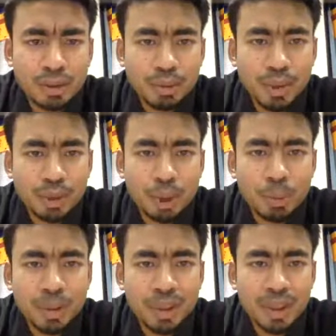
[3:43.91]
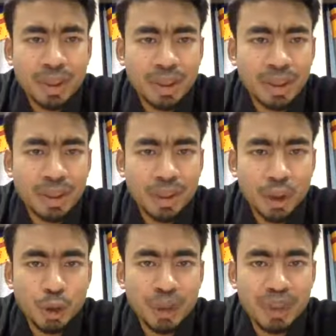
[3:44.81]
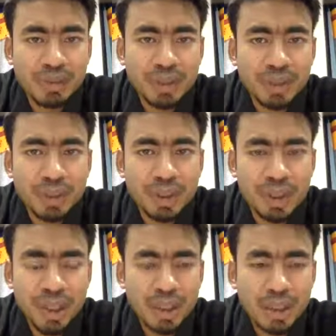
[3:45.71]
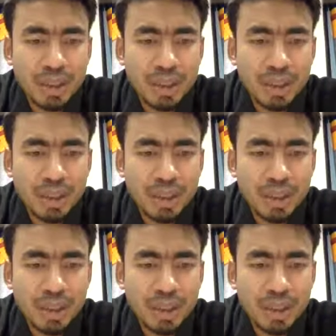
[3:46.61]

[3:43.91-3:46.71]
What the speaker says: was operating in UHF frequency,